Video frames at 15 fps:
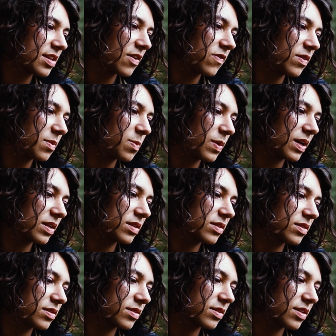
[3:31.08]
definitely
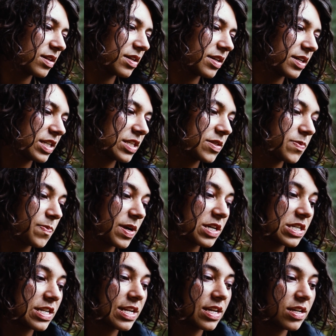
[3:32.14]
been,
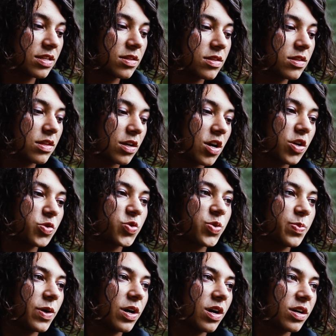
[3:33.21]
especially in the
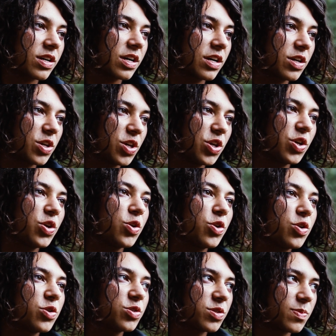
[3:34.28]
country park, a
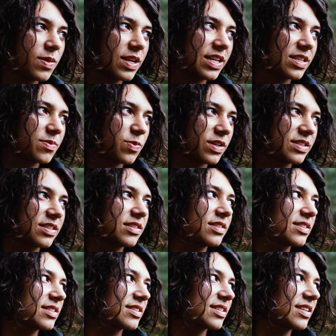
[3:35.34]
huge police
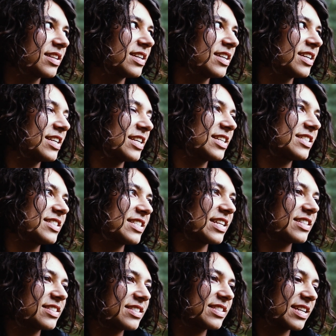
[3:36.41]
presence
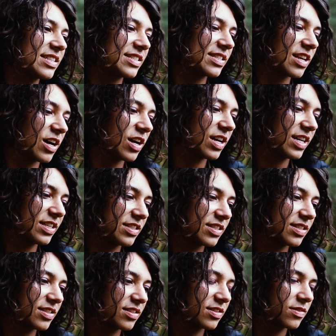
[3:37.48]
since they started
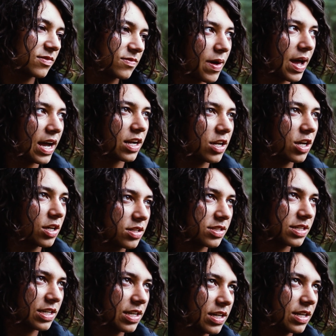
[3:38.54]
back
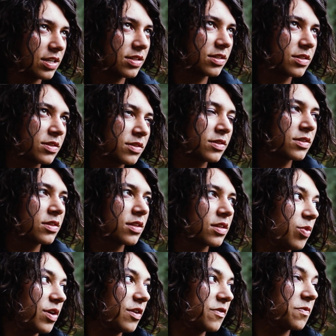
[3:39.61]
last year,
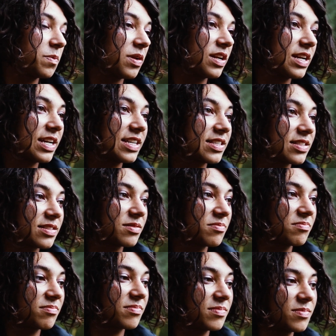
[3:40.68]
with police,
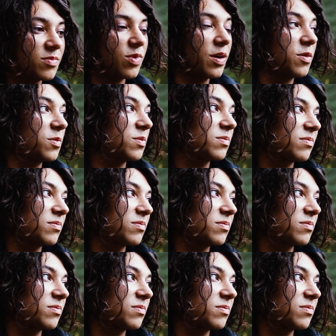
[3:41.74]
well,